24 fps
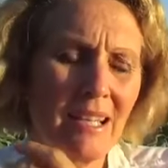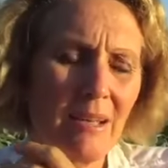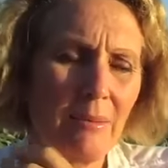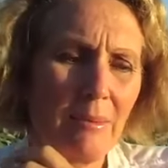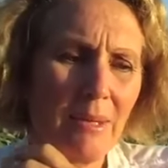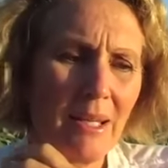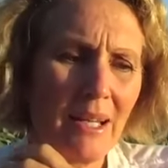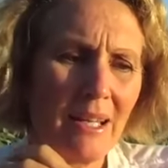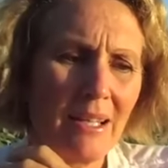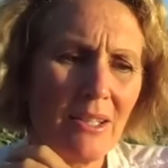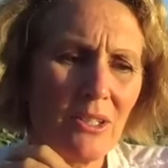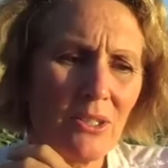I
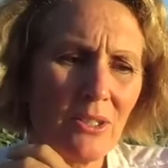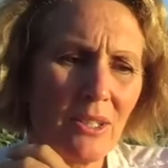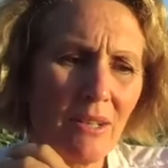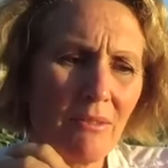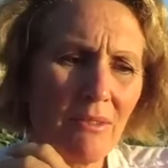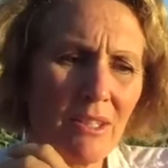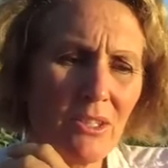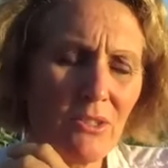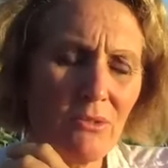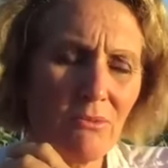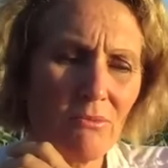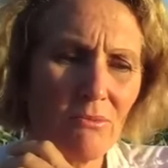mean, I used to have
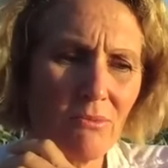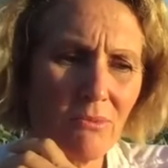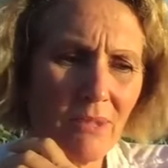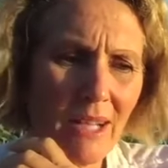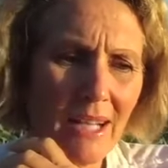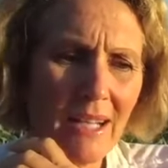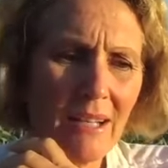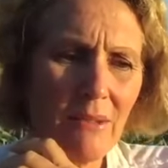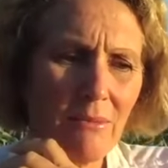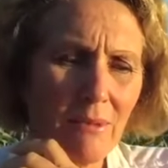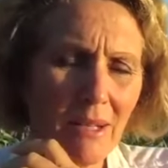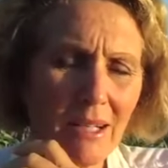these
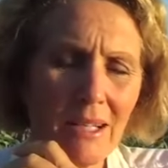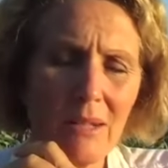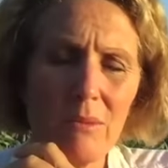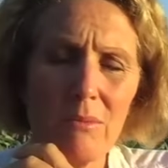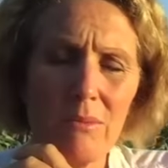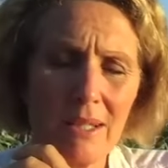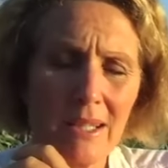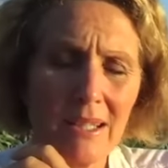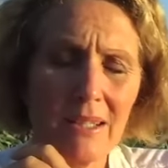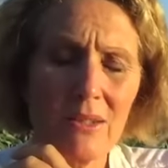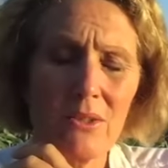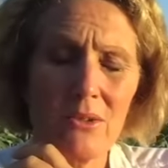really, really
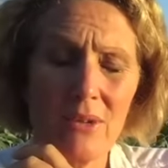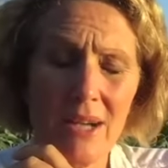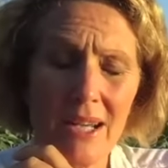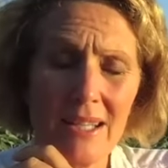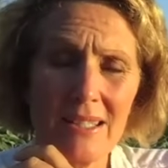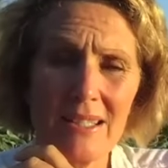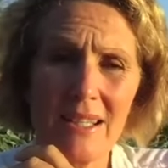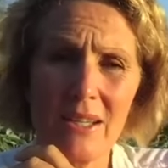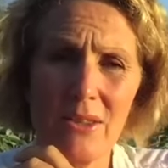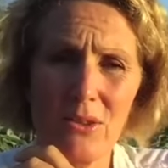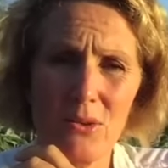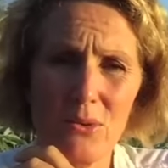weird,
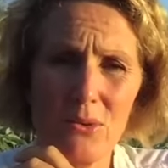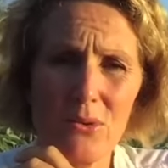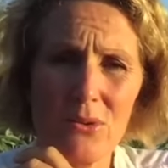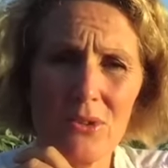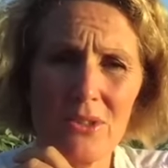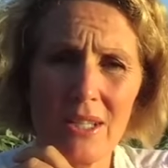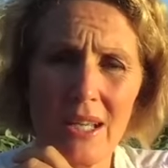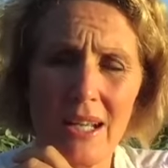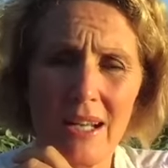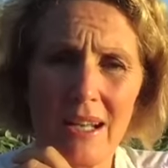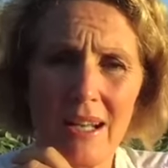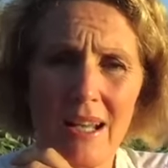crazy
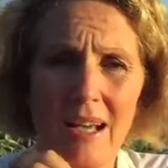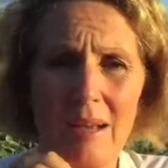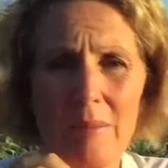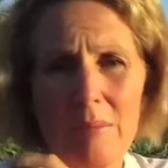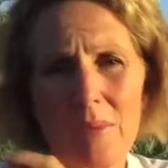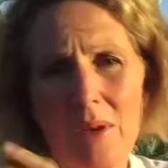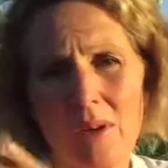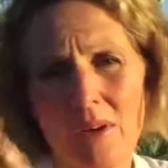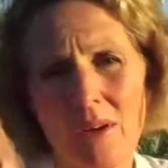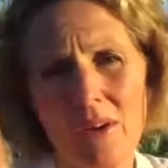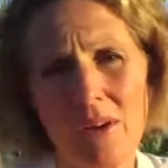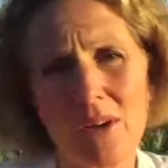thoughts, and I'm
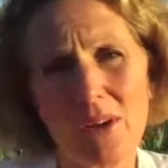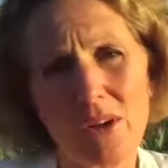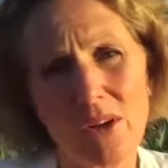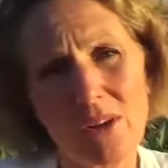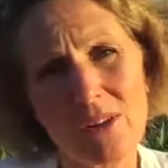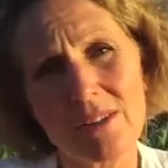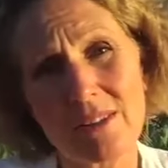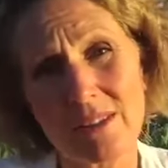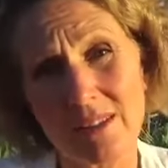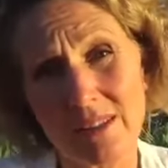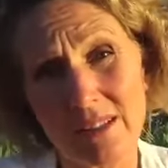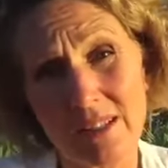not going to go
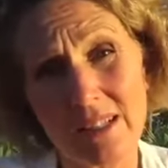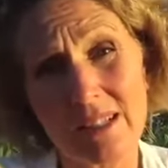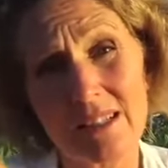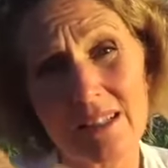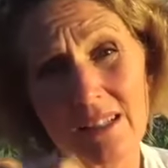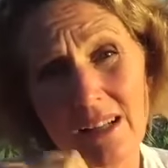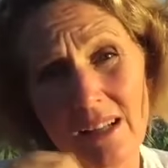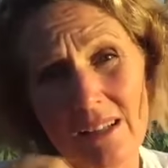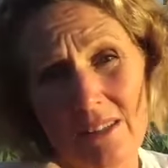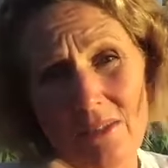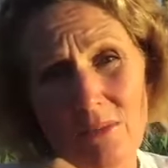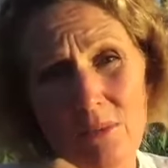into the
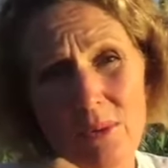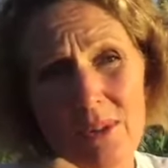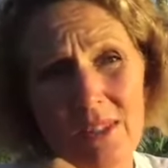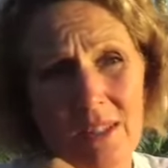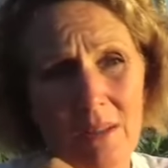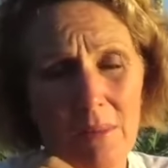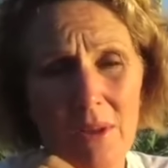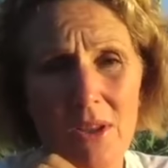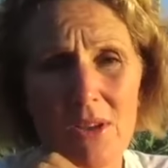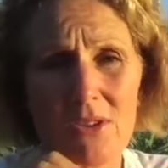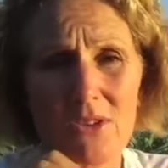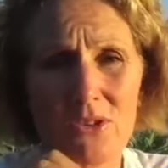details of what
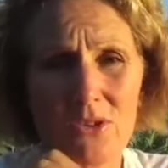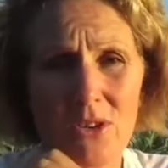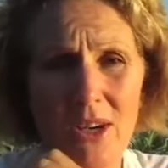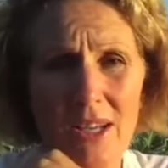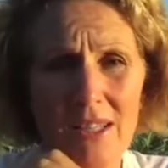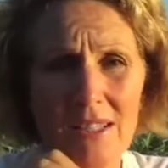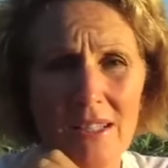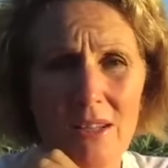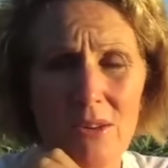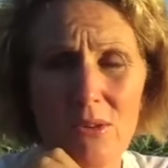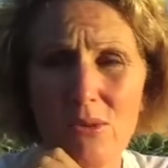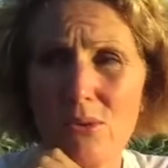some of those
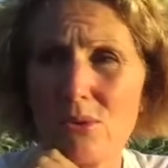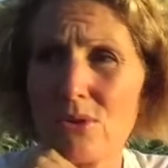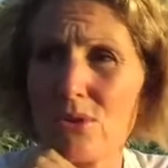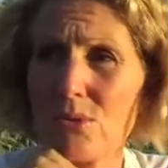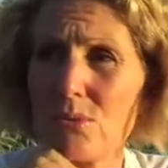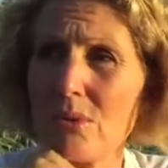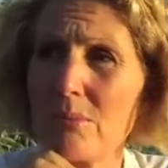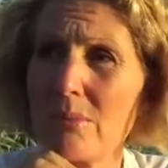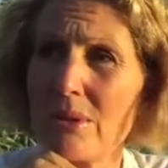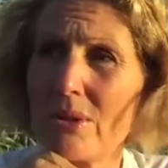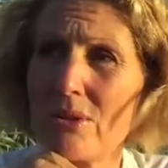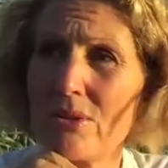crazy thoughts
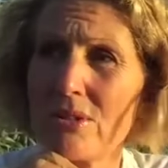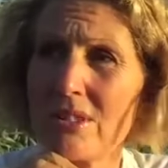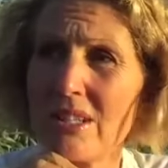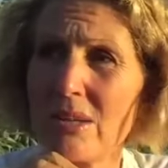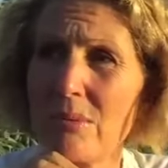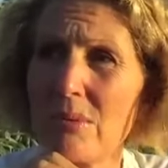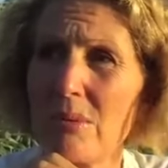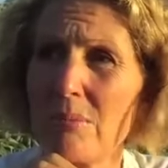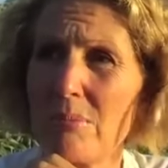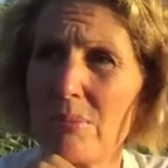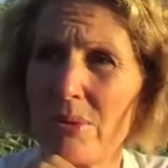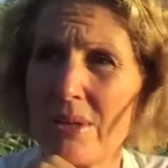were because they
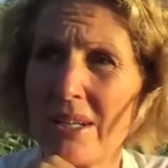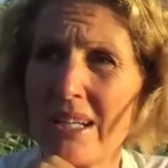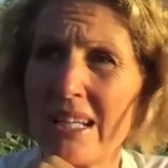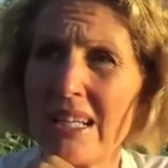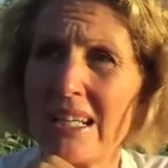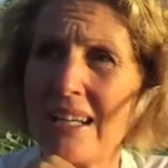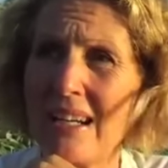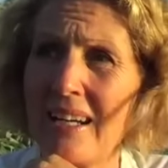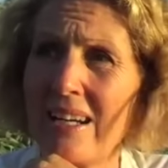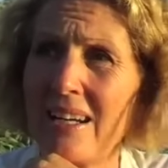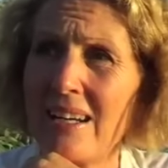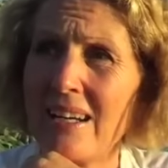were pretty
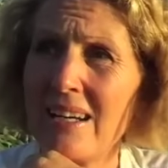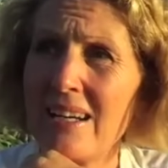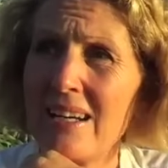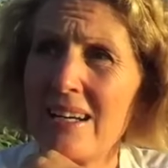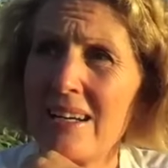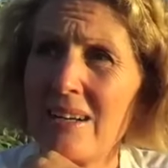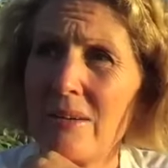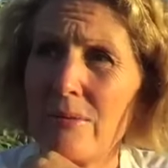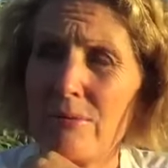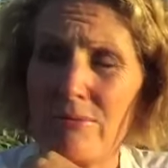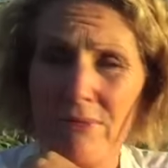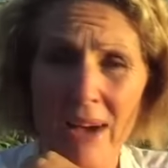
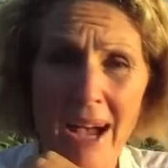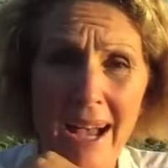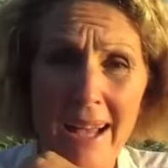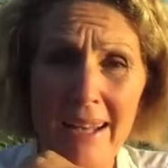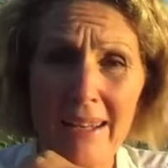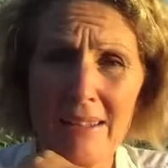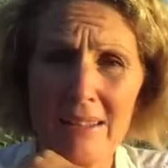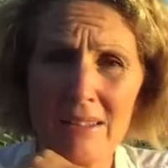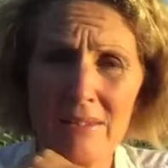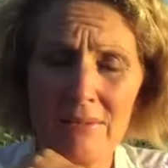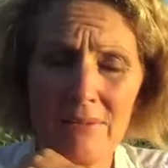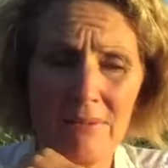
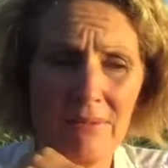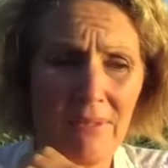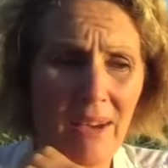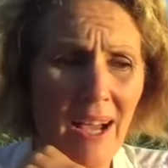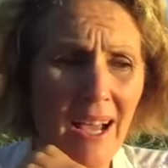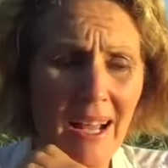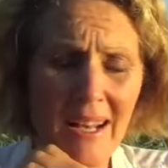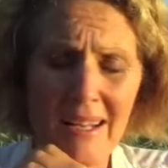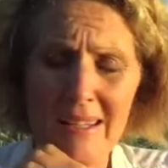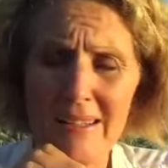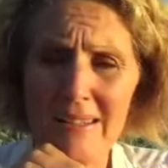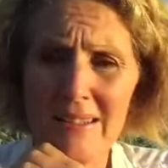violent,
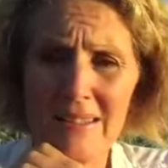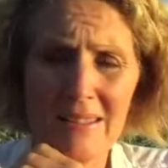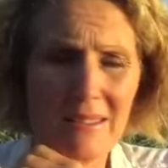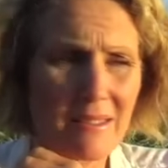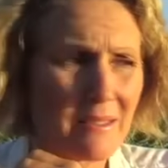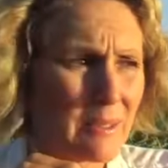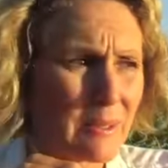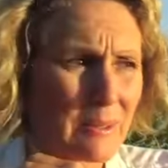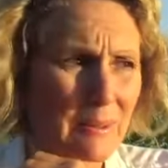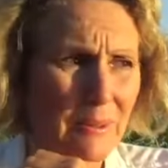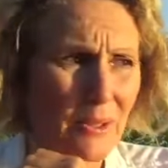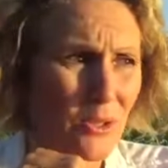violent,
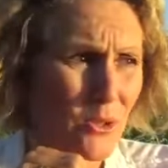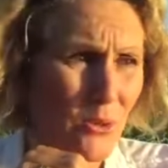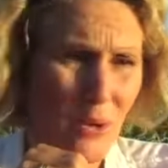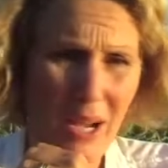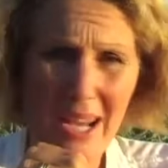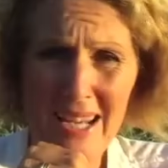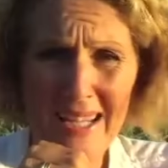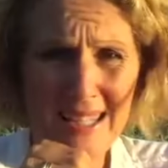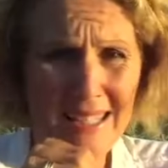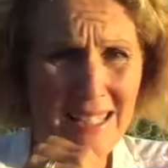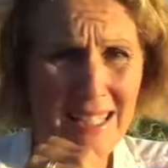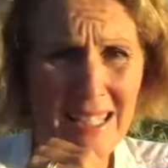
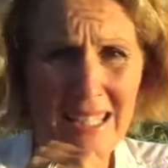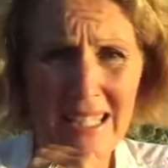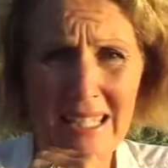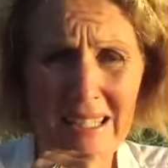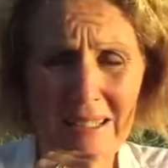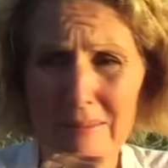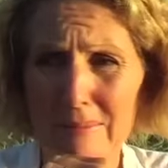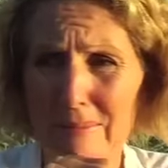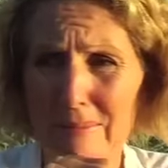crazy,